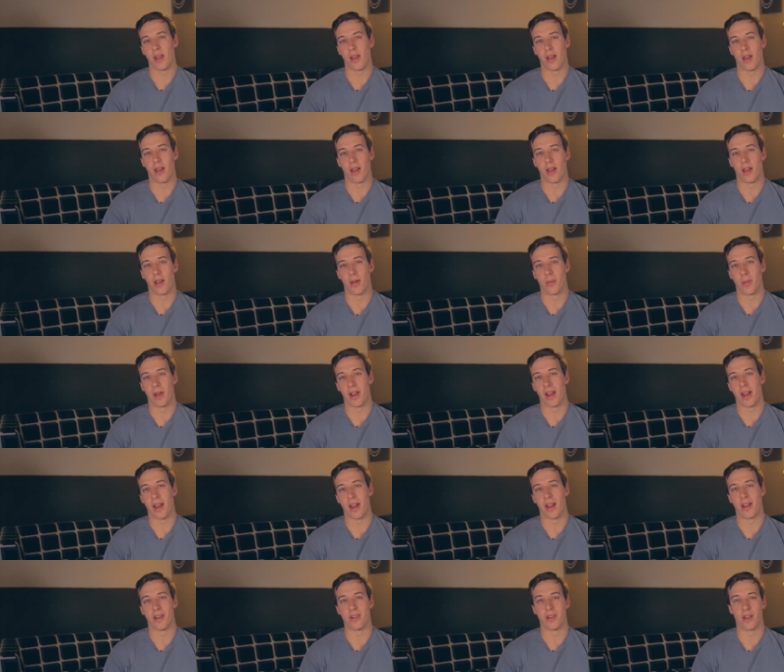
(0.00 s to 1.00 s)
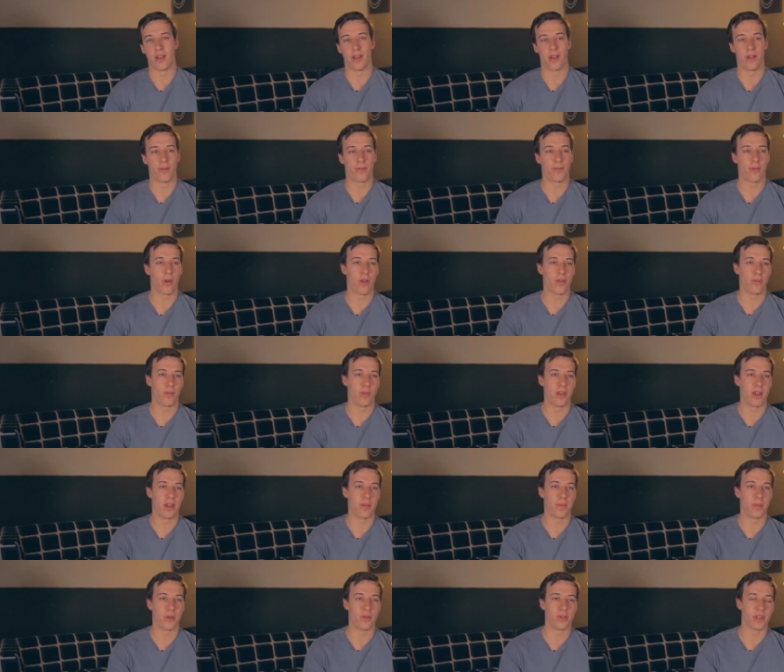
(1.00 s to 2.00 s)
Um, I had a front
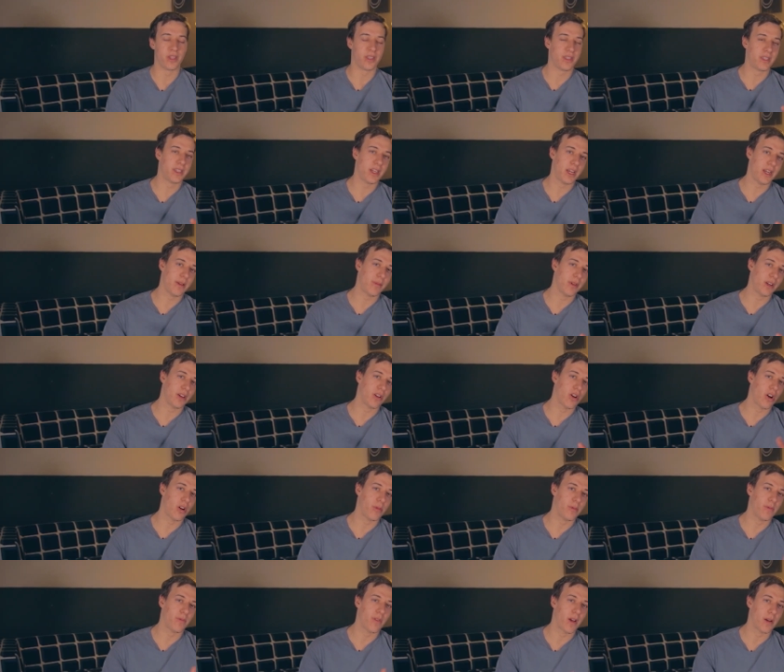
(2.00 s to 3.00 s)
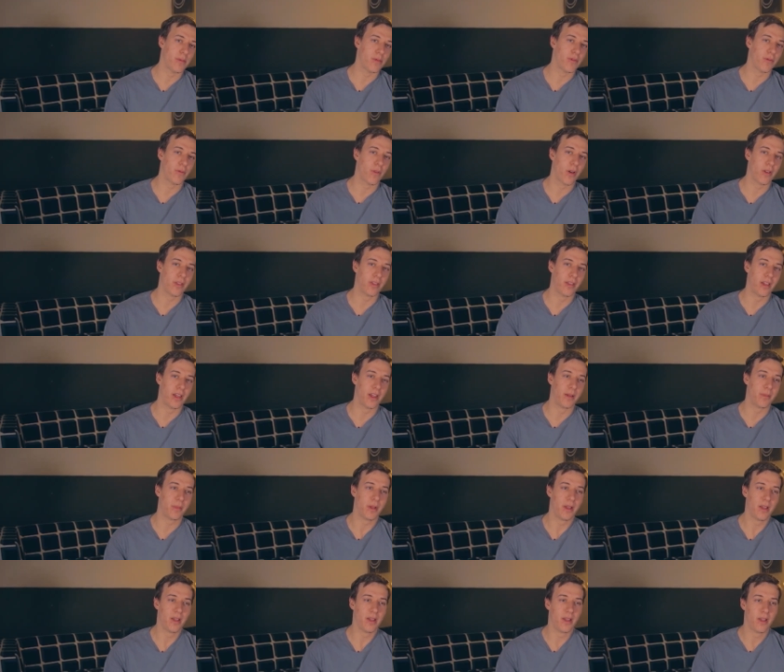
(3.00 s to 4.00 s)
lip. It was a Seibon carbon fiber front
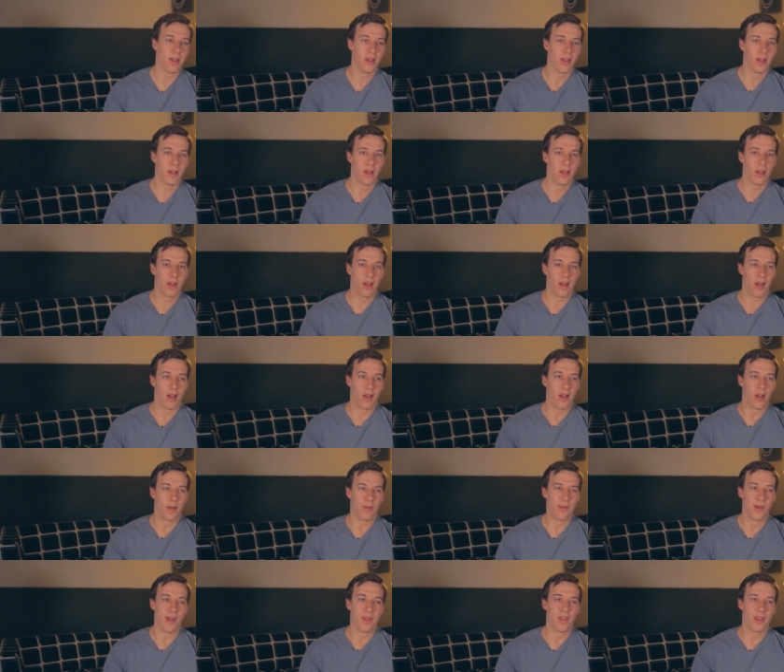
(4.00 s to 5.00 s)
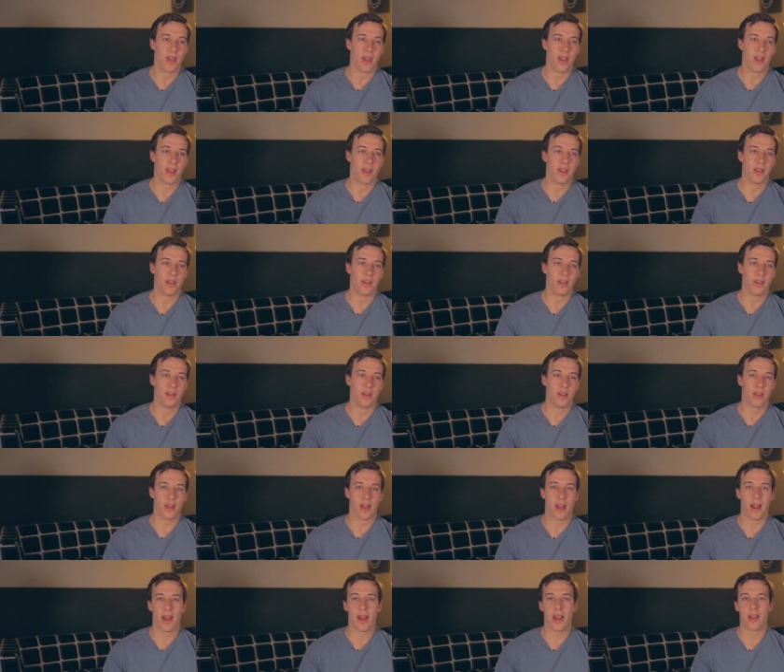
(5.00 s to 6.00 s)
lip. Um, and then
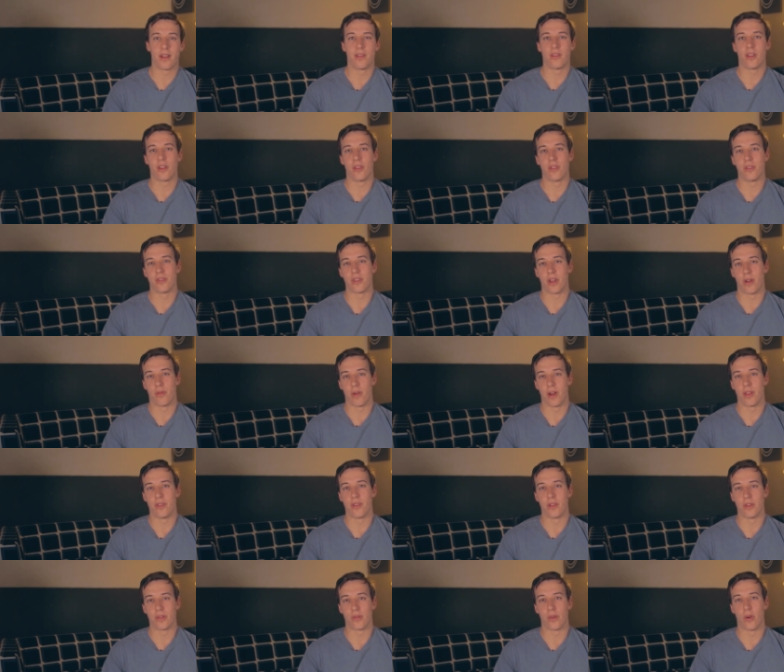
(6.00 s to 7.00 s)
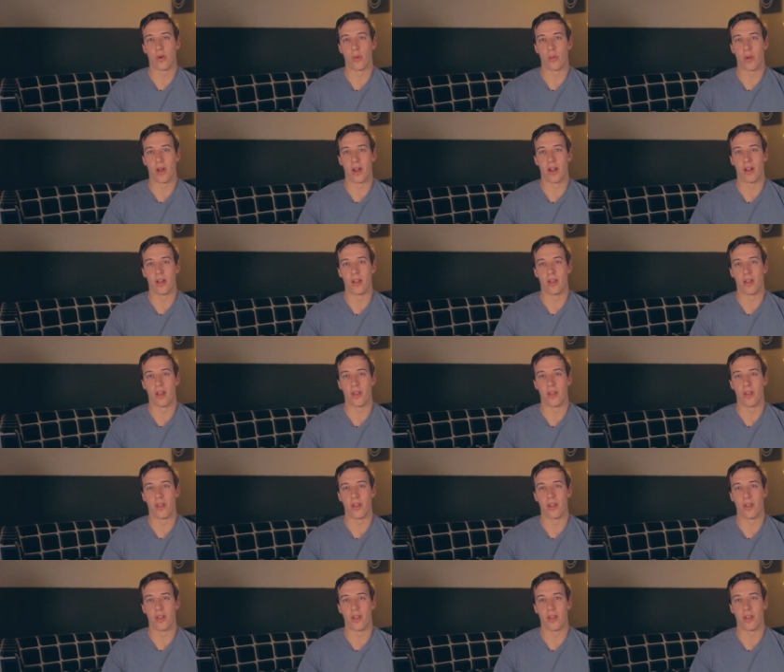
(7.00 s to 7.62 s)
I had those, I ran those for a while